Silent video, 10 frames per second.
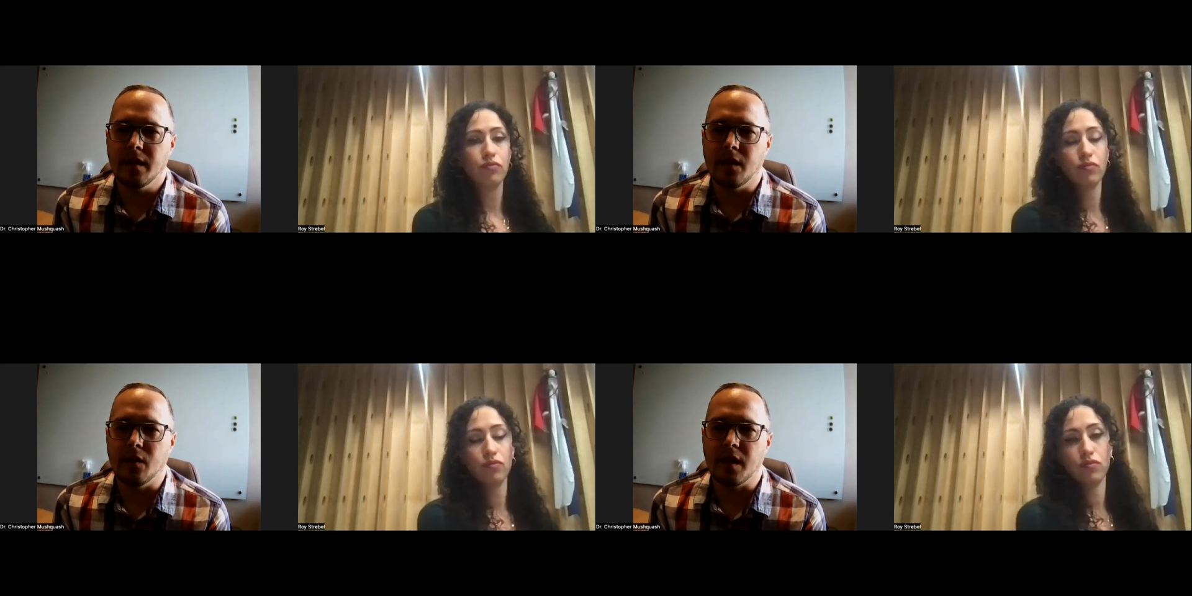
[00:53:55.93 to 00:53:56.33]

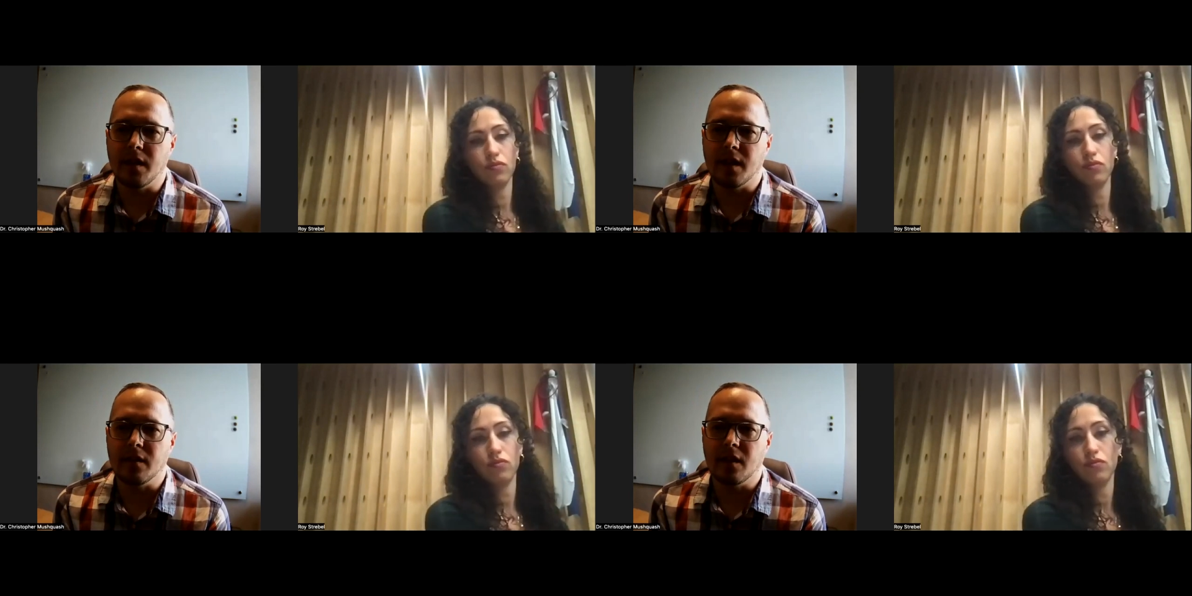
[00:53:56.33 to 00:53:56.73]
Speaker 1: you know that
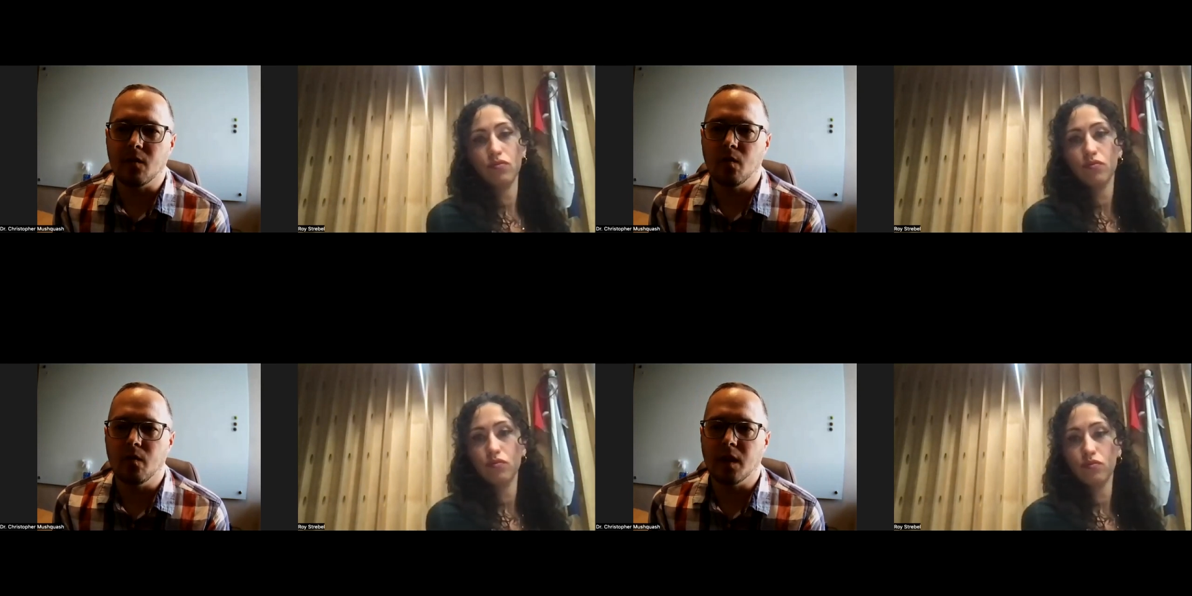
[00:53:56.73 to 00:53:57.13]
that
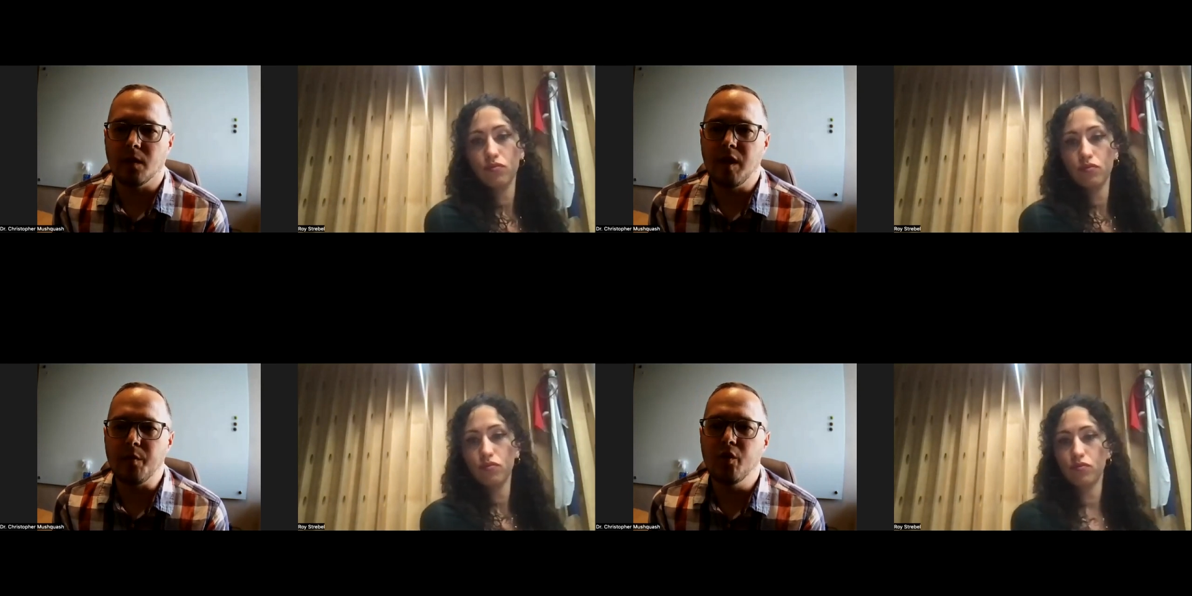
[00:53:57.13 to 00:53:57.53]
that
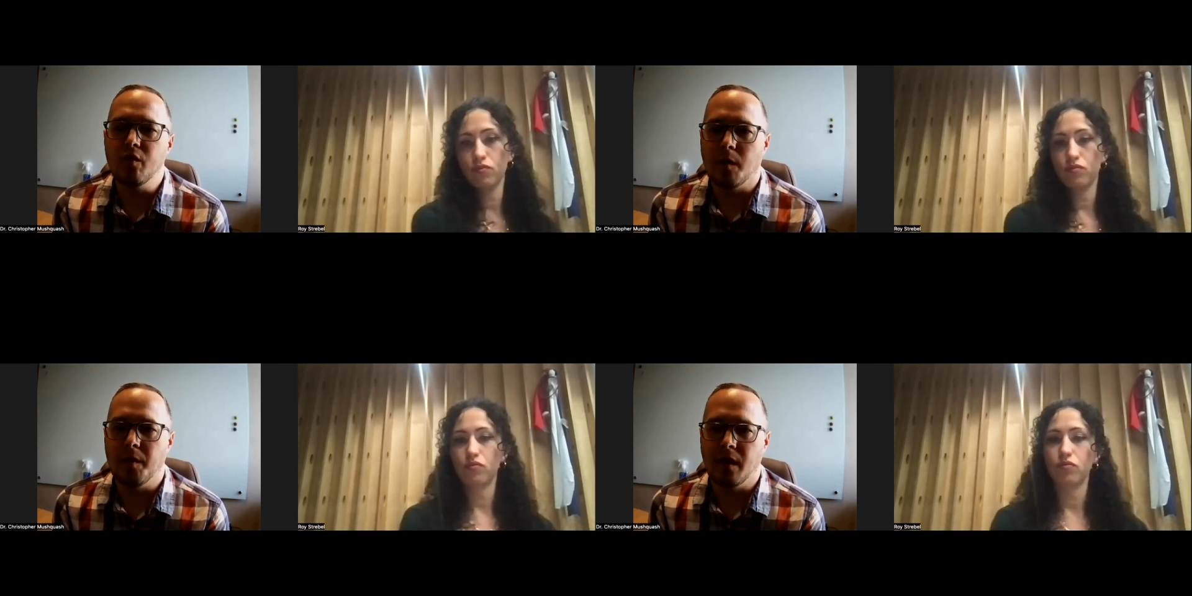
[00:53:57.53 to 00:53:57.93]
that people who
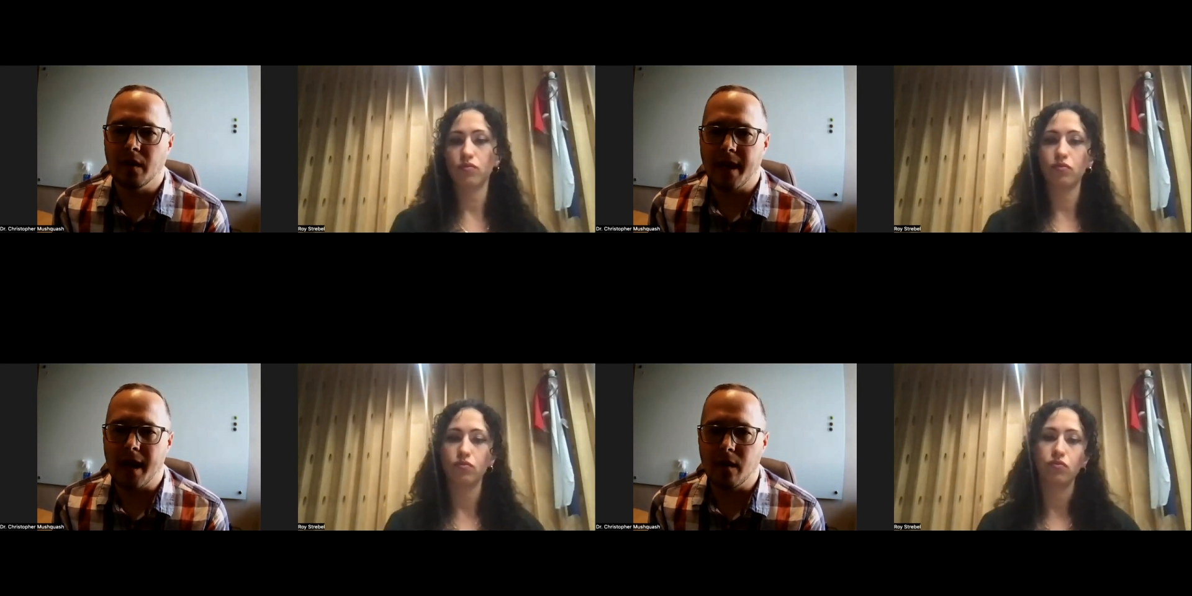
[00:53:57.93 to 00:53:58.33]
come
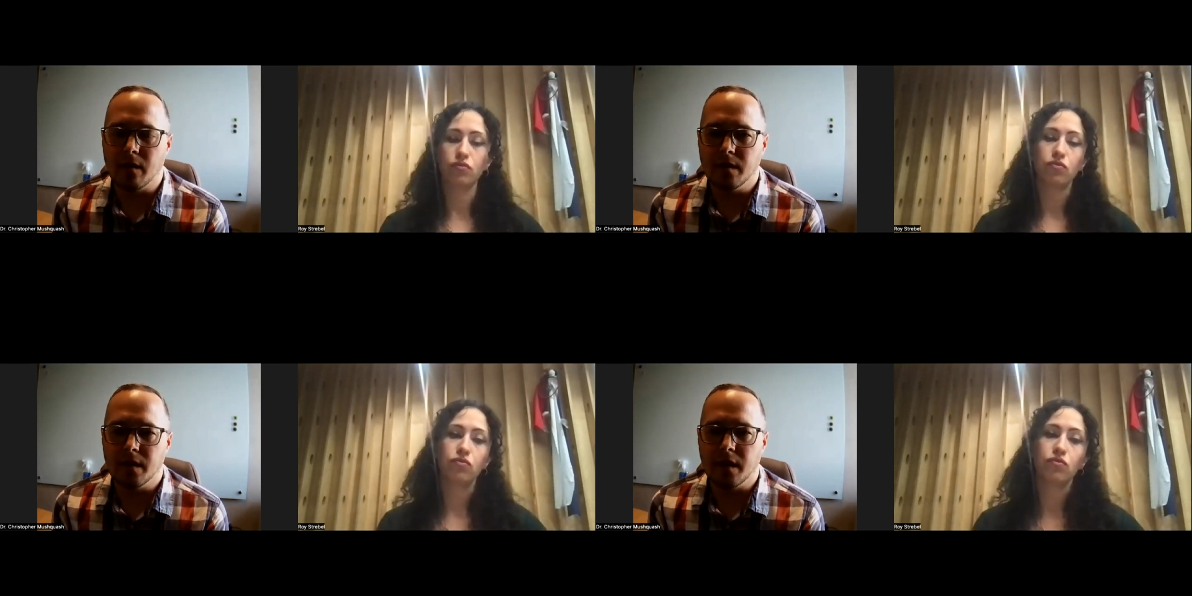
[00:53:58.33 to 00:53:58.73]
along
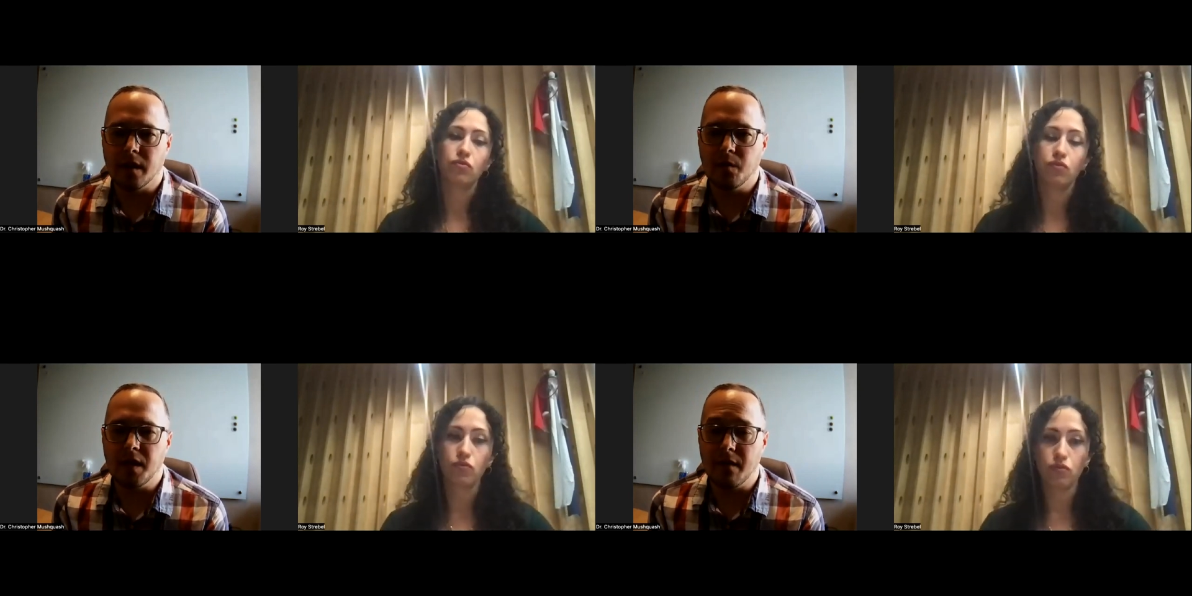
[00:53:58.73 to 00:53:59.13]
now,
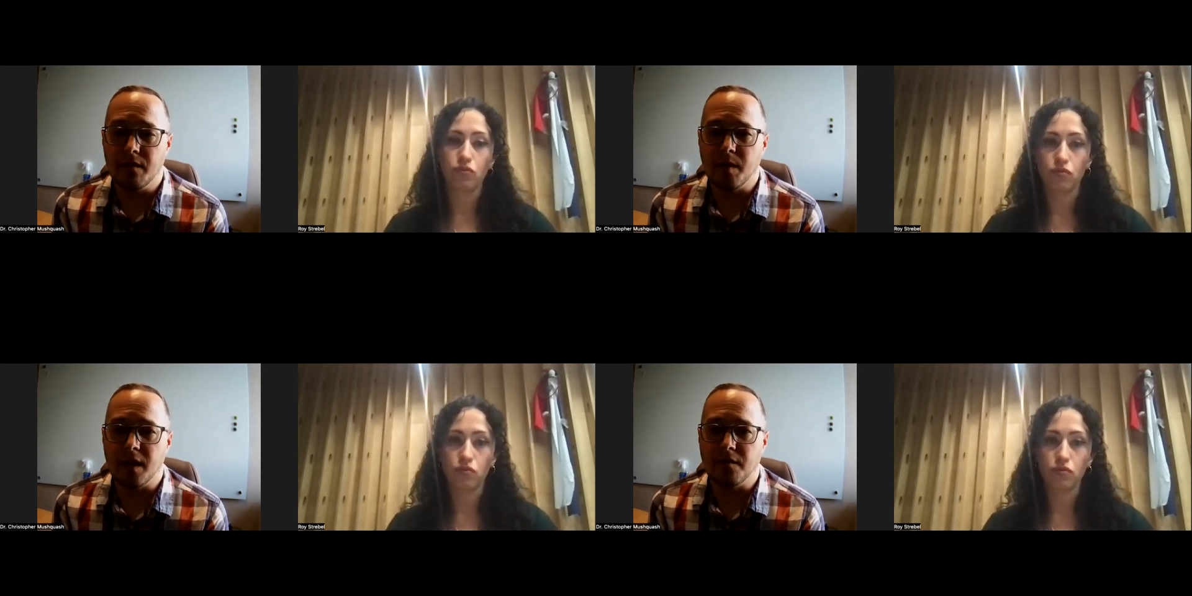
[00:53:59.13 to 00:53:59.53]
uh, we have
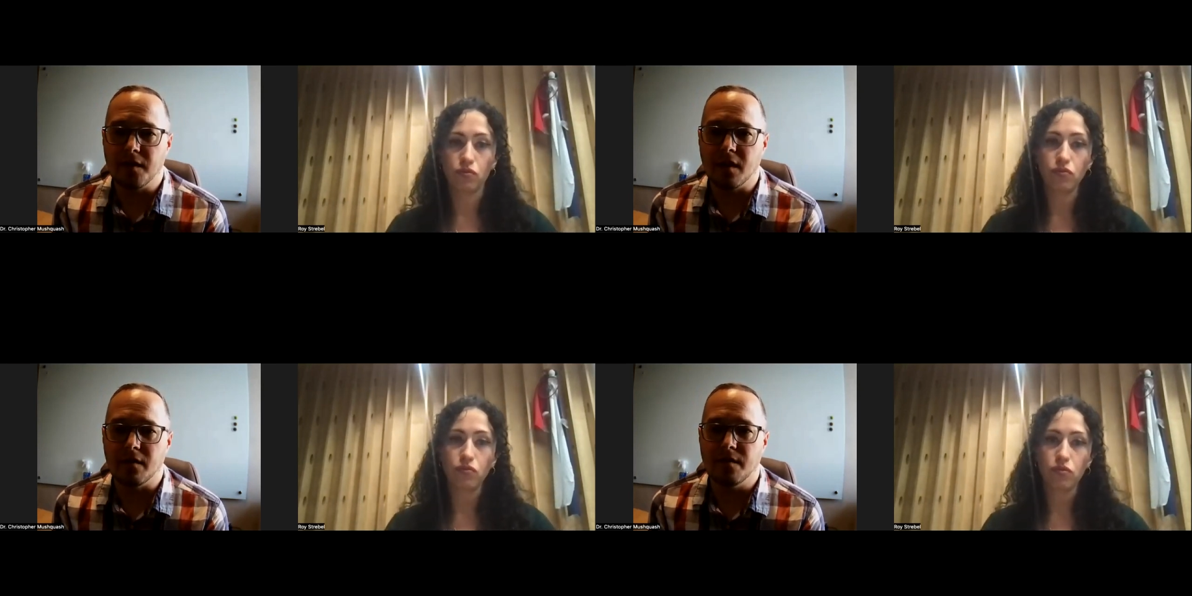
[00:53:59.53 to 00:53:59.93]
the
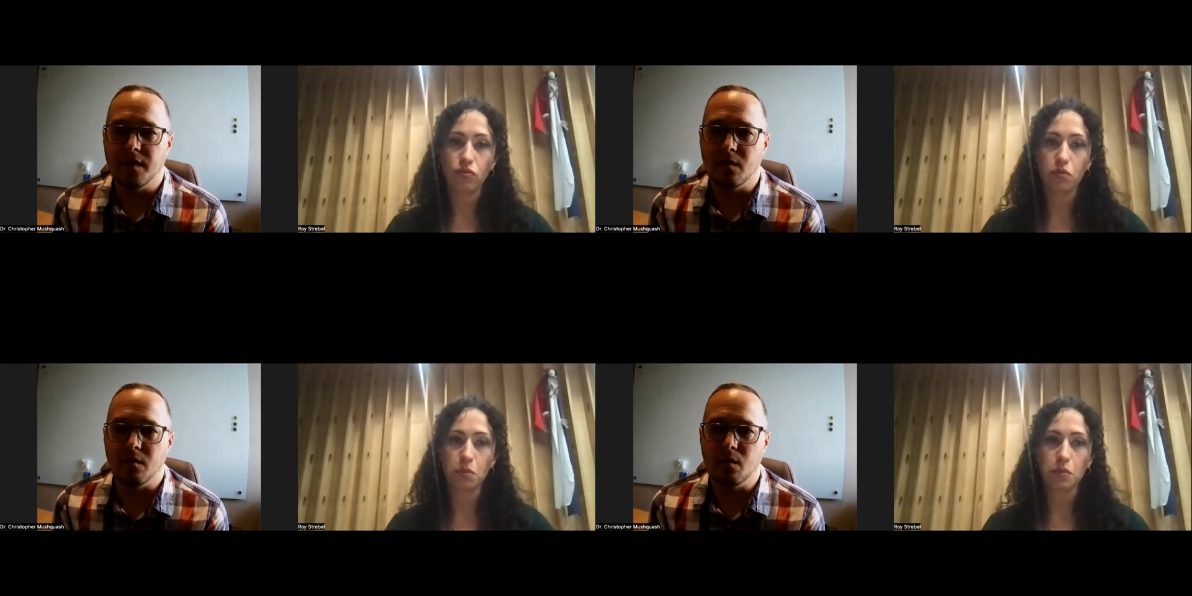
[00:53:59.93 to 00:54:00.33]
benefit of
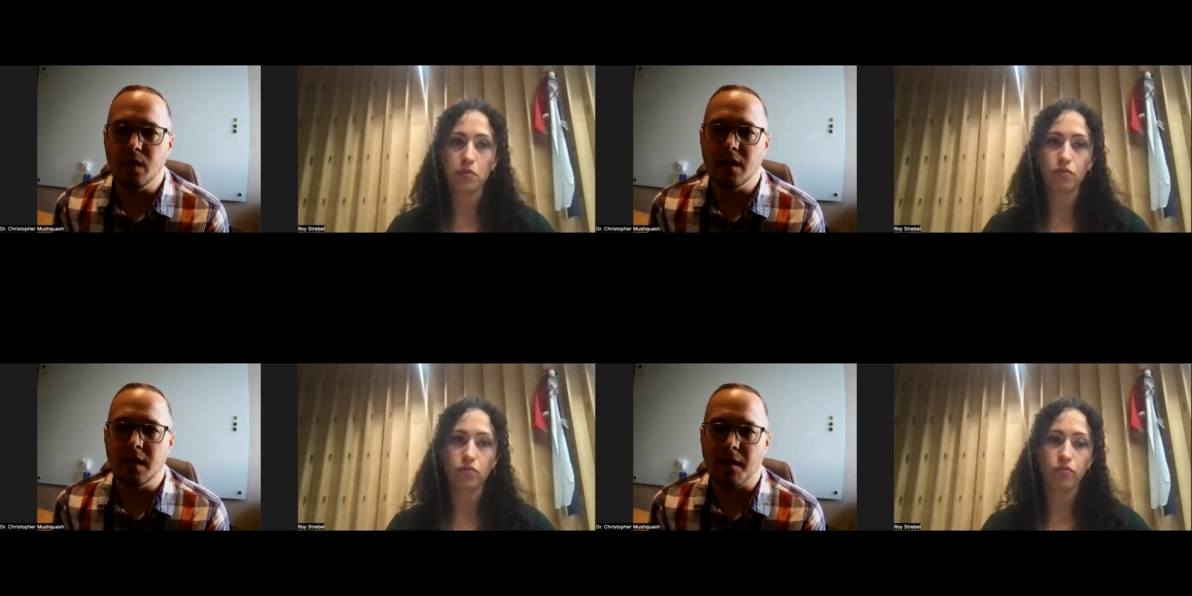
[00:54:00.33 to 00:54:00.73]
that, that, we didn't